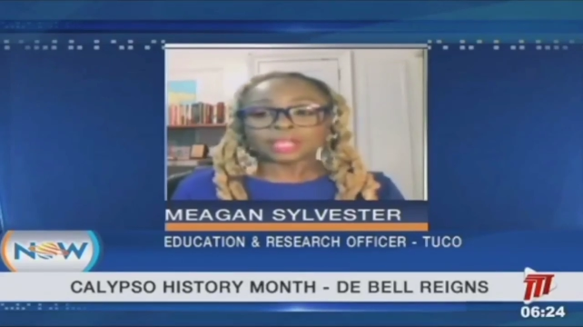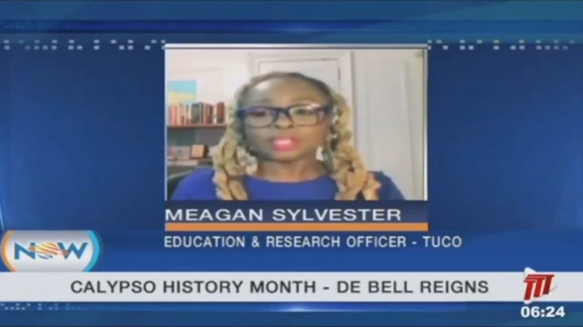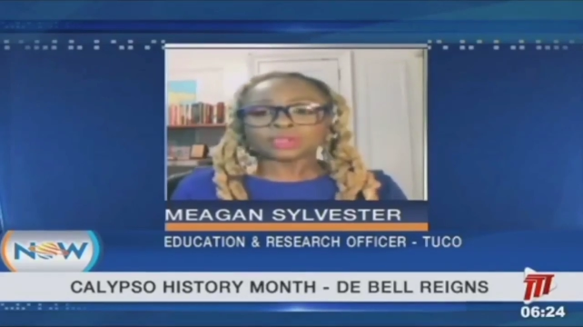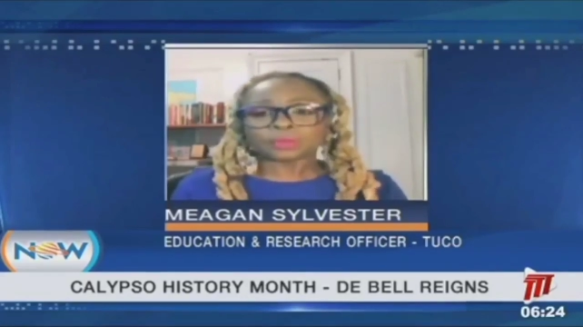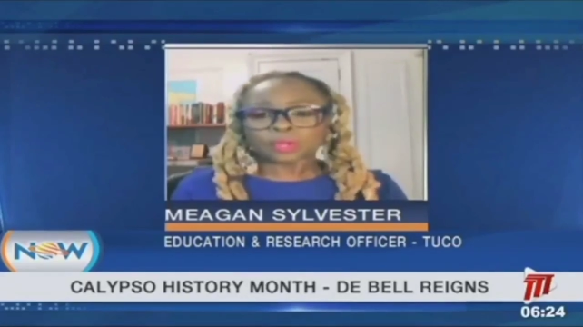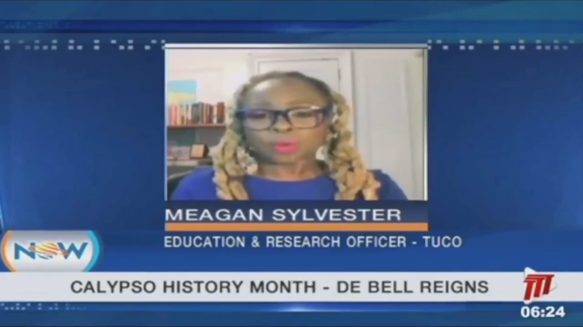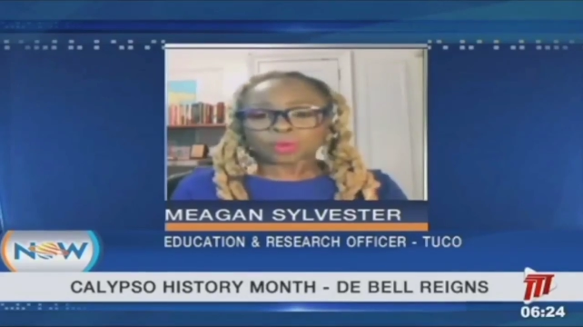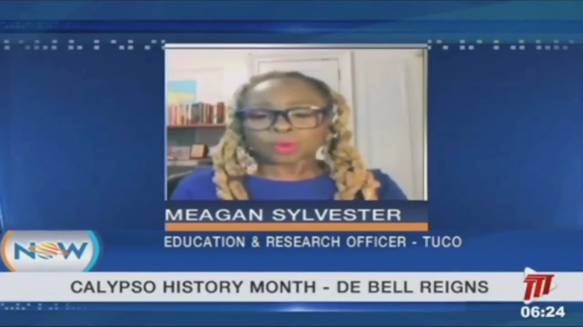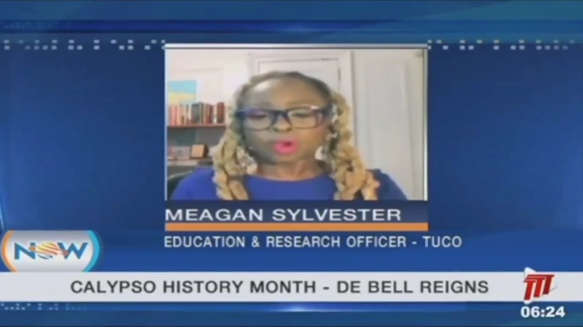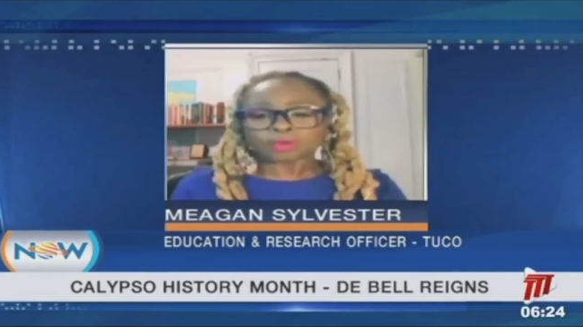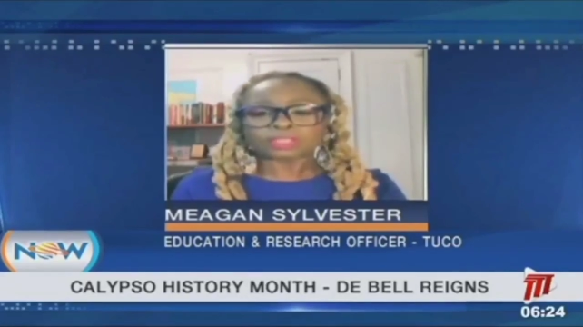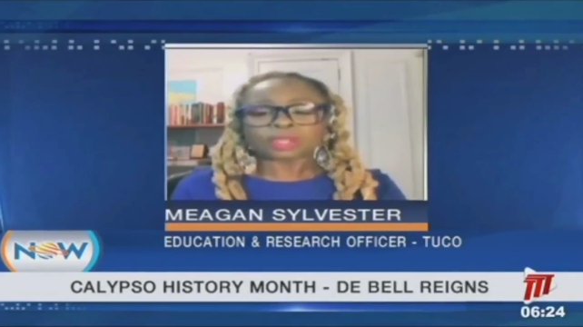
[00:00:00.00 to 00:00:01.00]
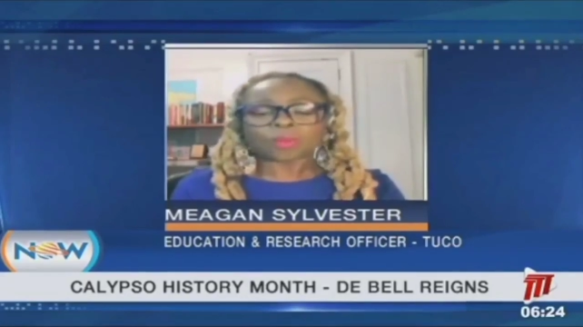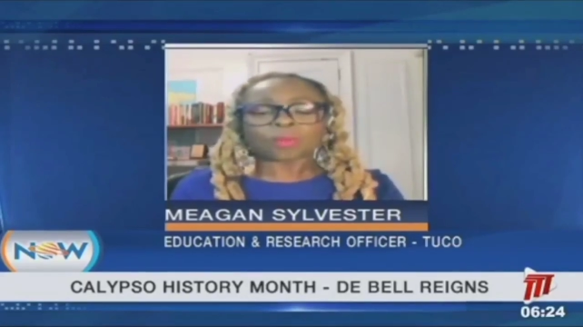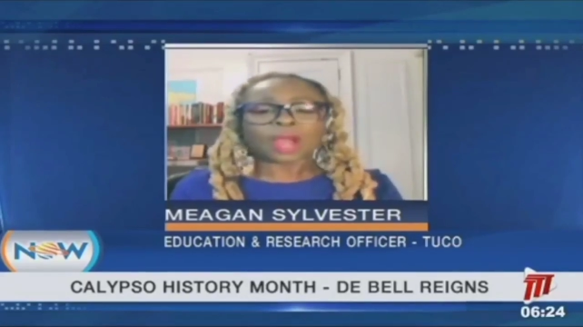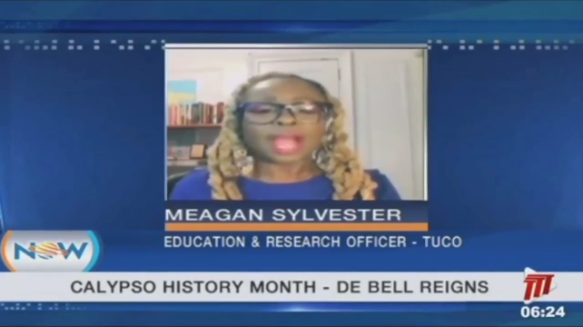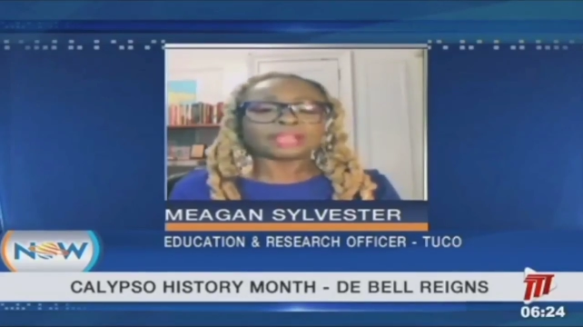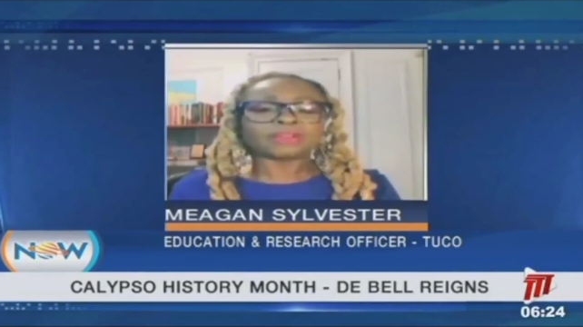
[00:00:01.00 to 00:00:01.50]
So we go across a
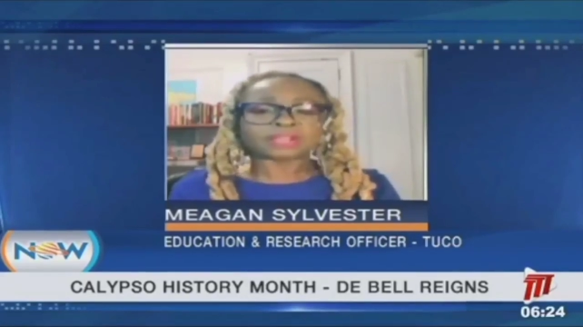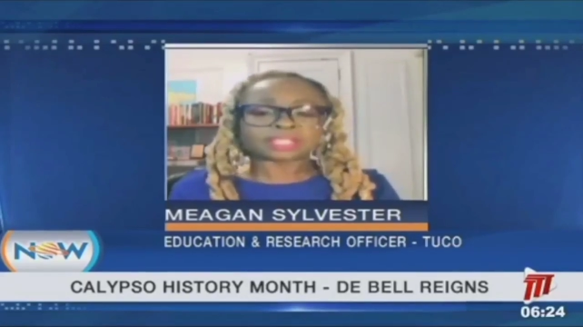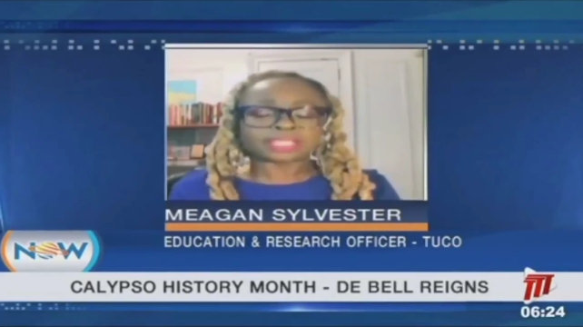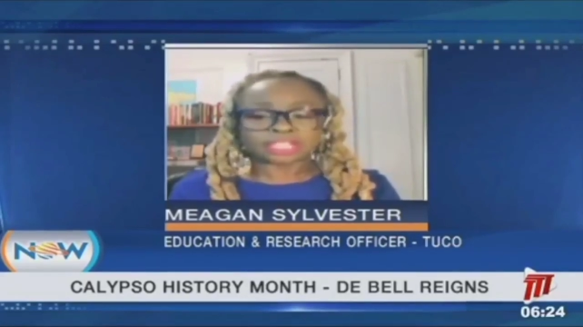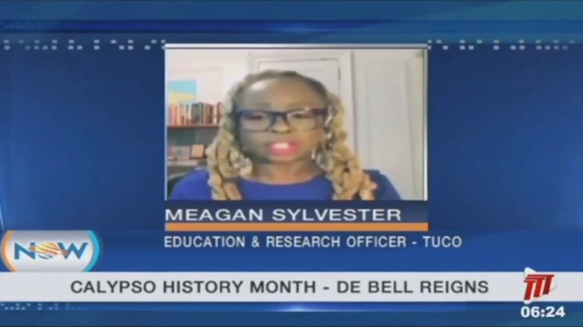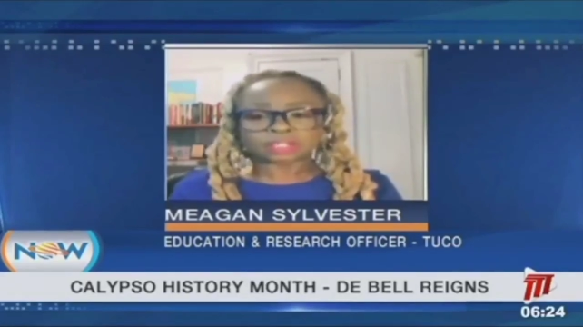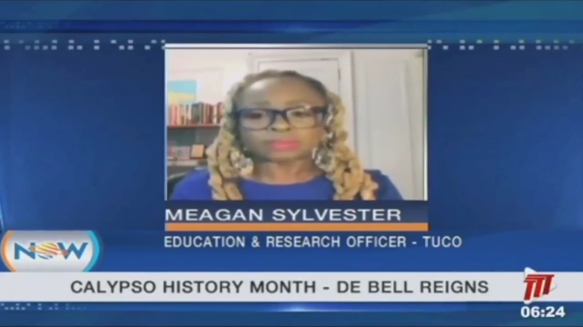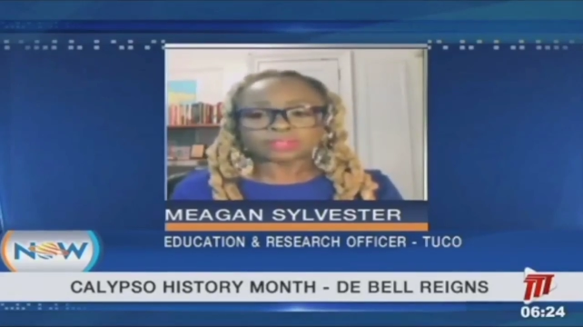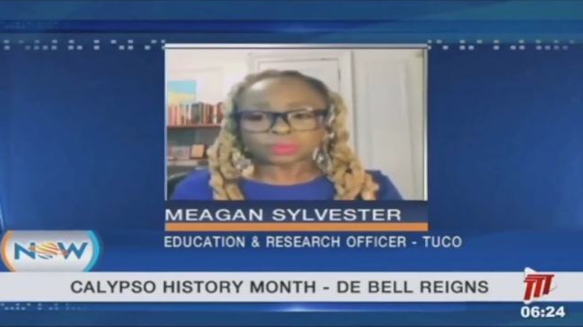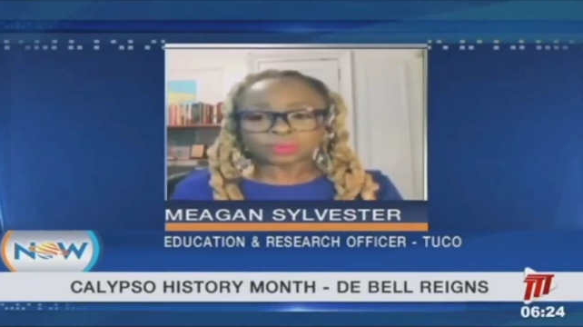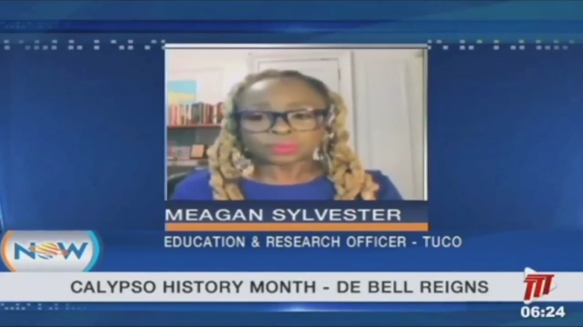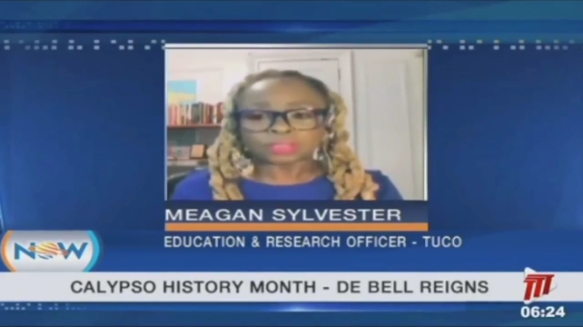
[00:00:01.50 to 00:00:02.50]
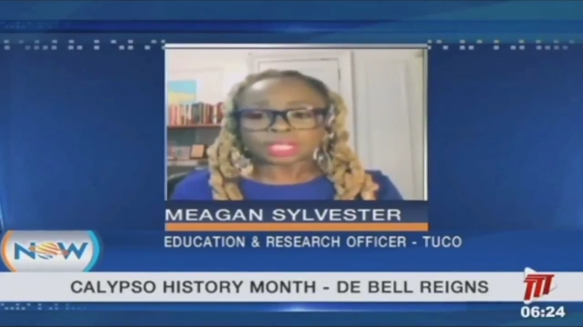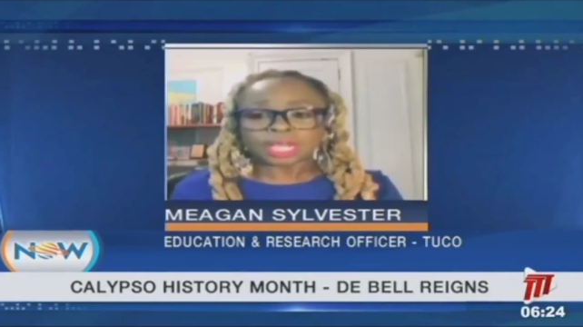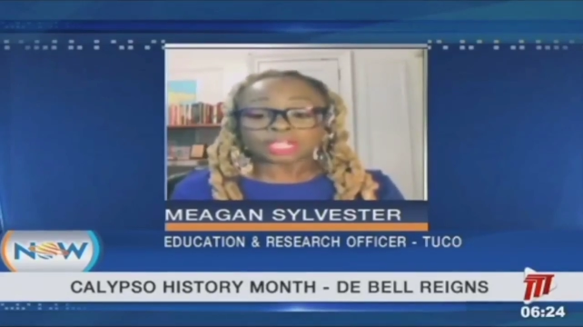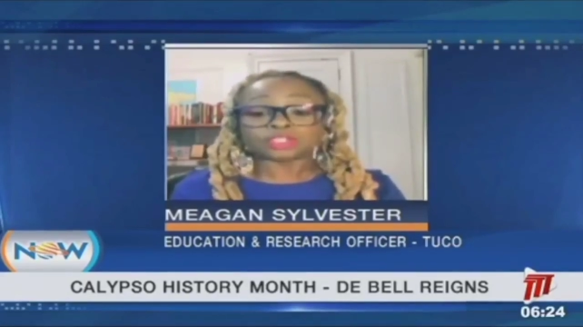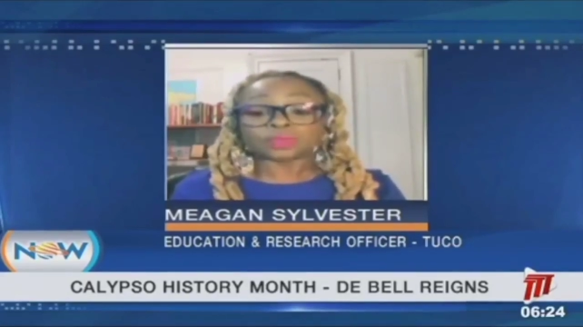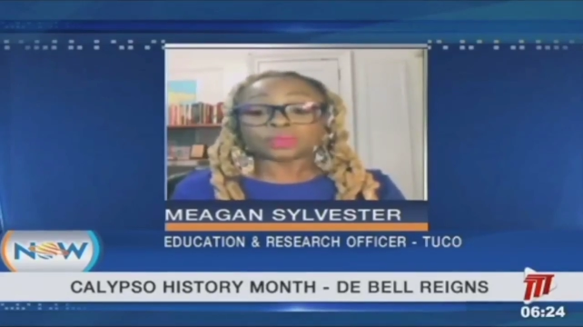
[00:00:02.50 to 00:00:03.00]
wide cross-section of schools,
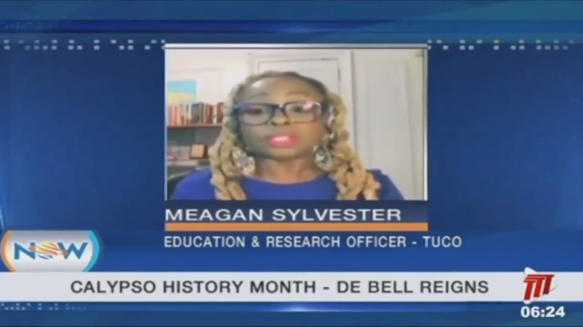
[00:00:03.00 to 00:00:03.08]
and so we